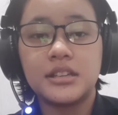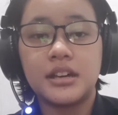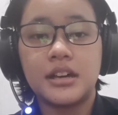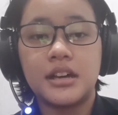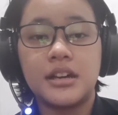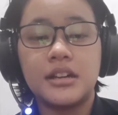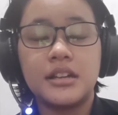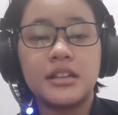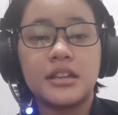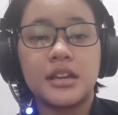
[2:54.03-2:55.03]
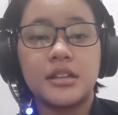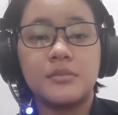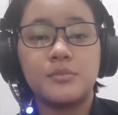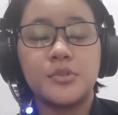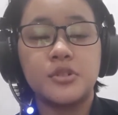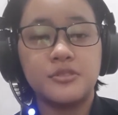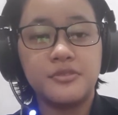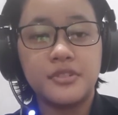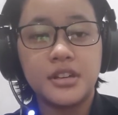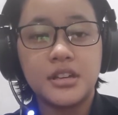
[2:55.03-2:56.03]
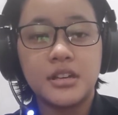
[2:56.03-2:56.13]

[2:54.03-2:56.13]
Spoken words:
that can prove